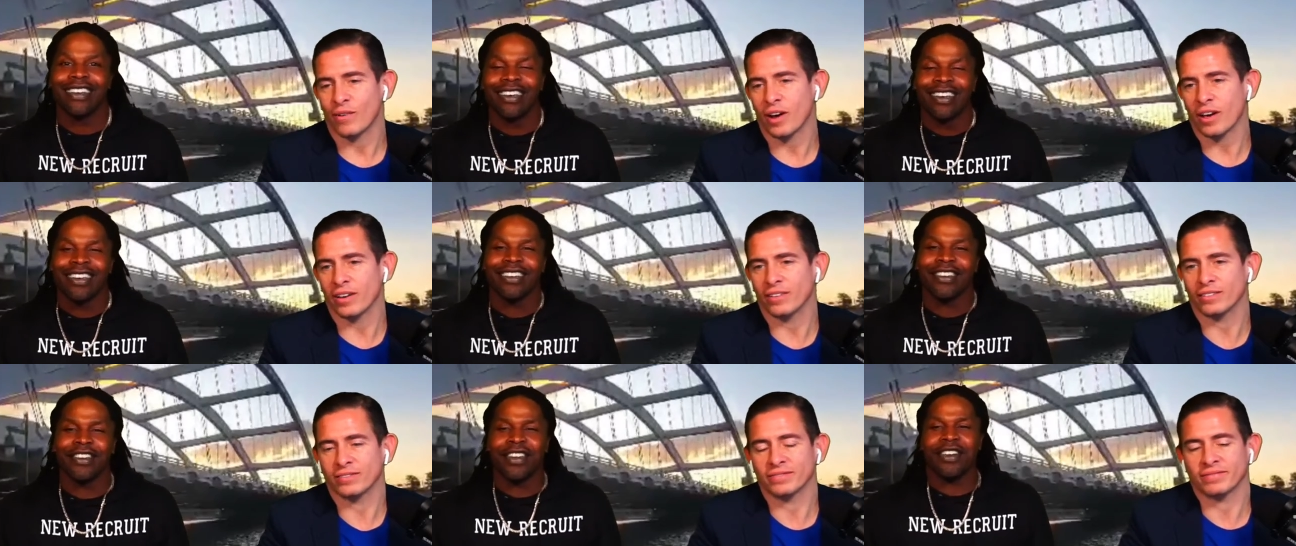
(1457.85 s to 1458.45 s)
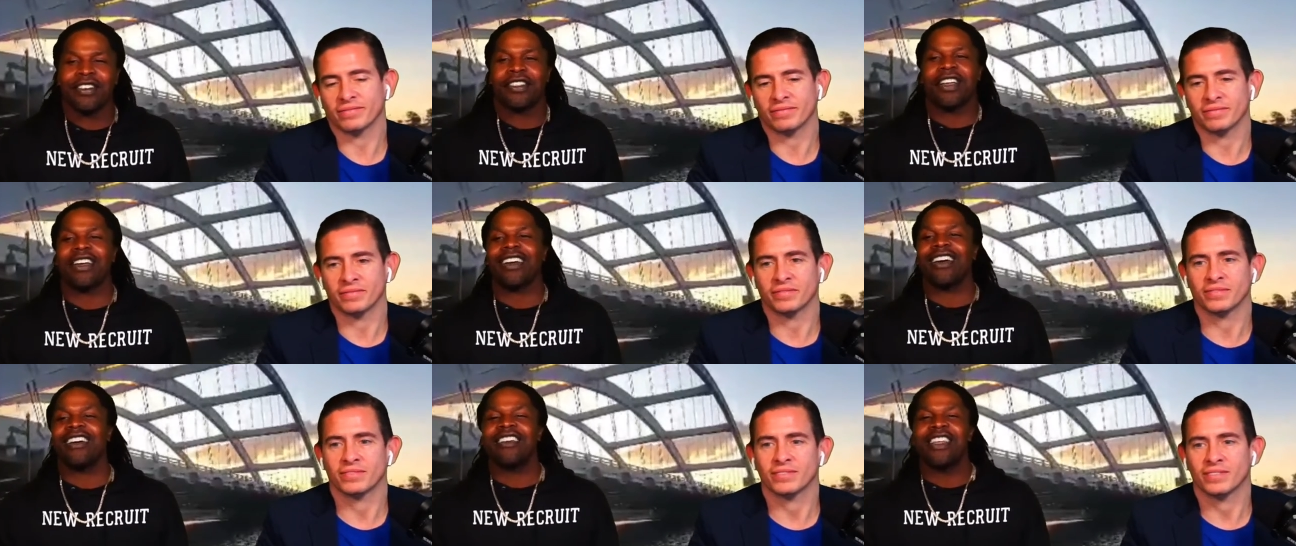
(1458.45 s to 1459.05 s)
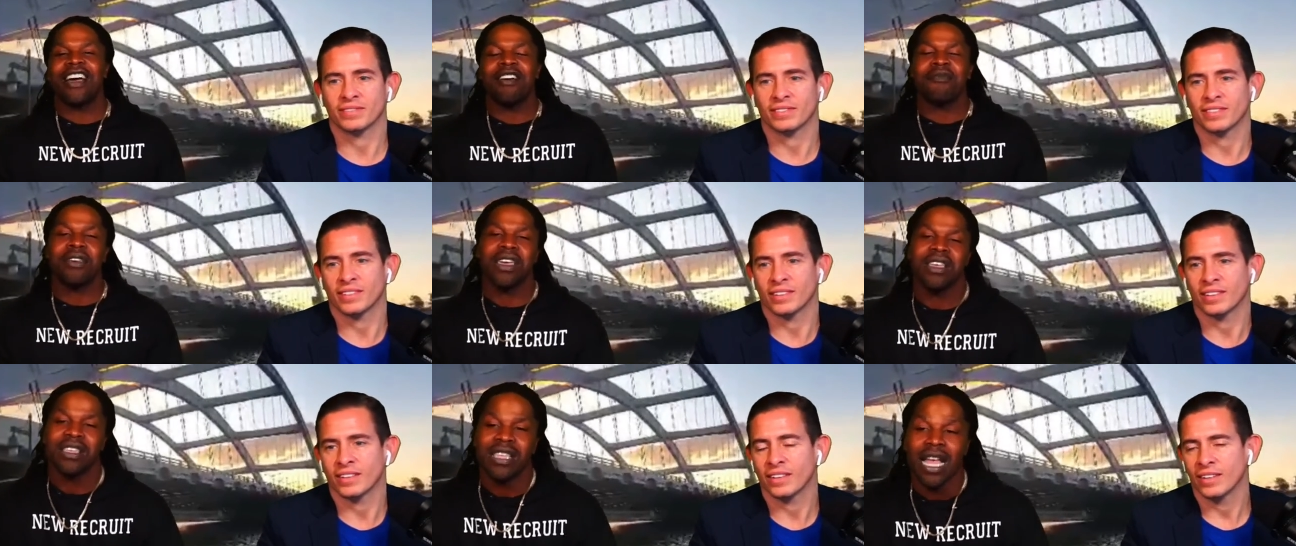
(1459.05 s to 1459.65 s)
Speaker 1: Right. You know, they were like, oh, nah,
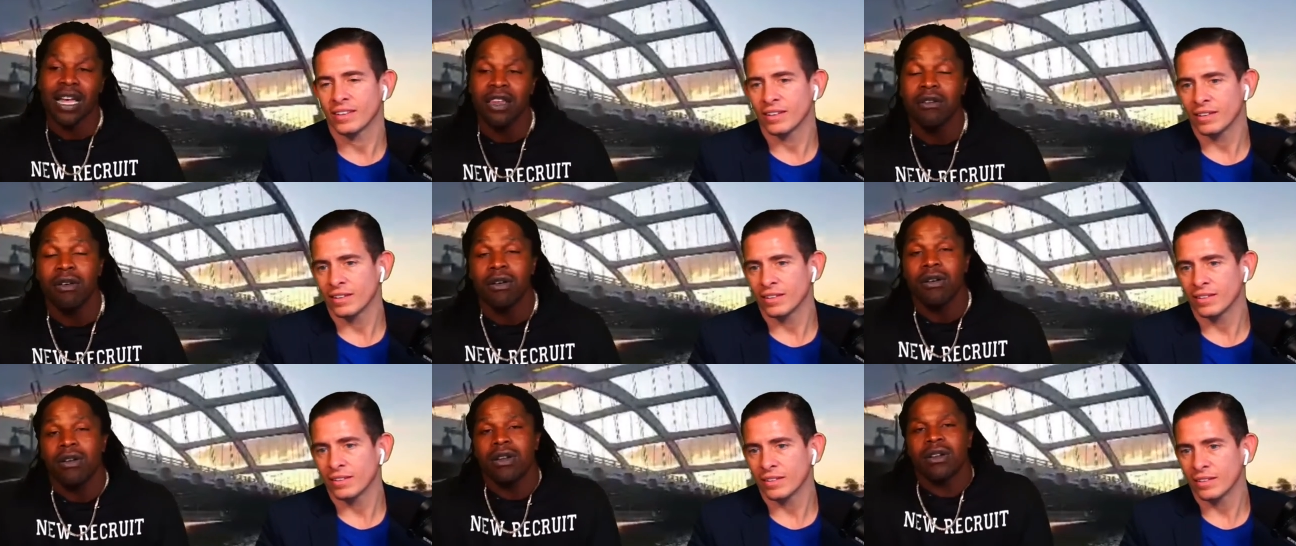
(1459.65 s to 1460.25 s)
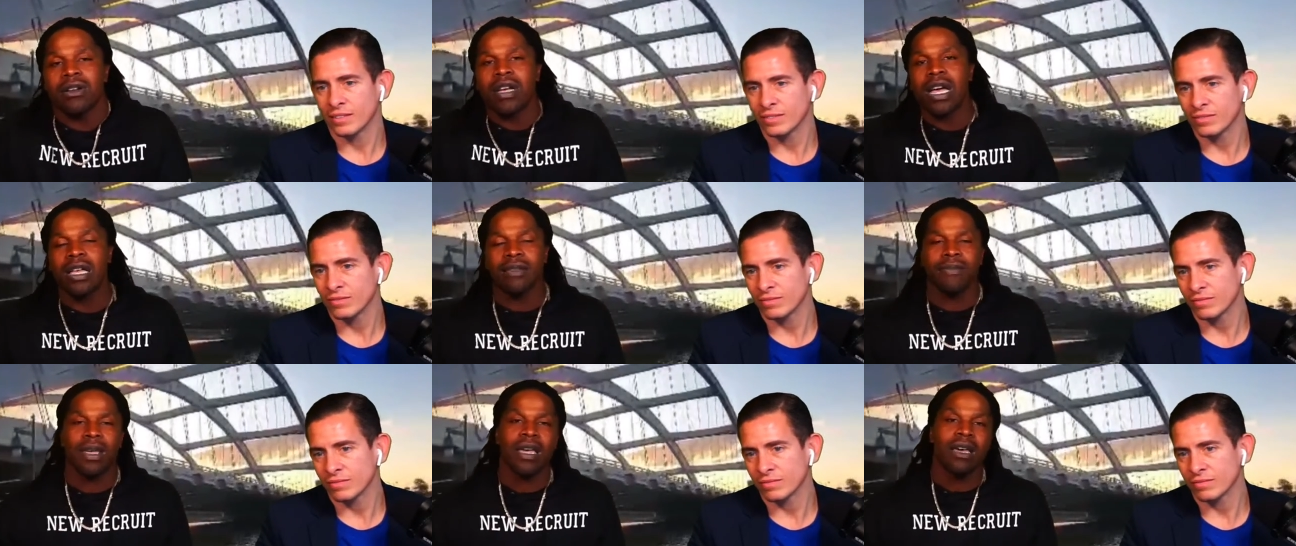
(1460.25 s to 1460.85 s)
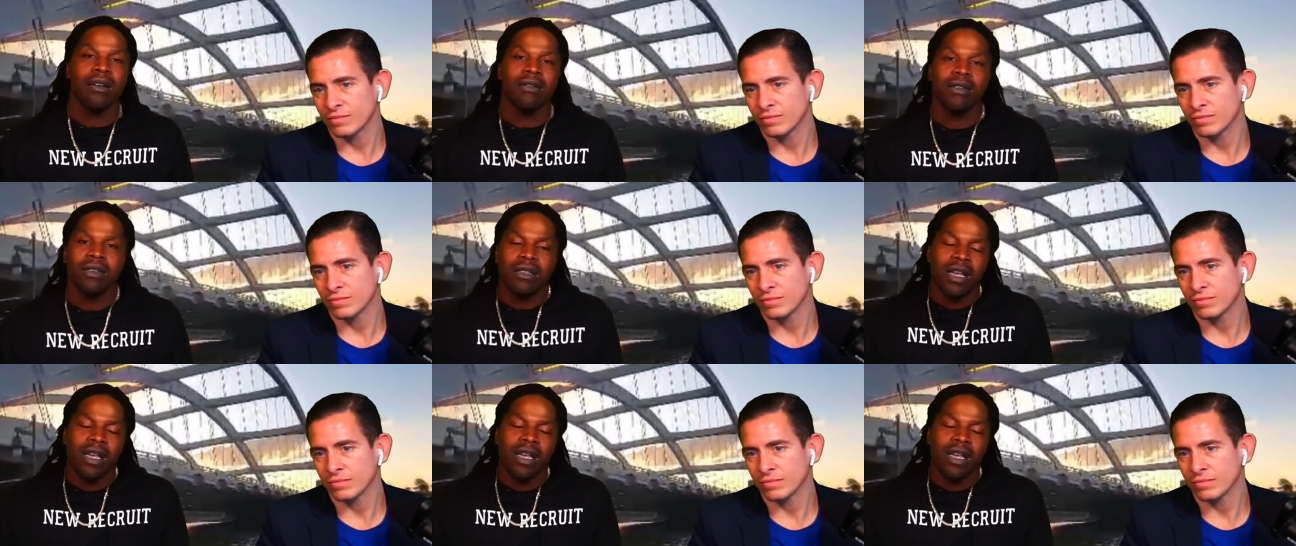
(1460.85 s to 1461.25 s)
we ain't signing no autographs, man. I don't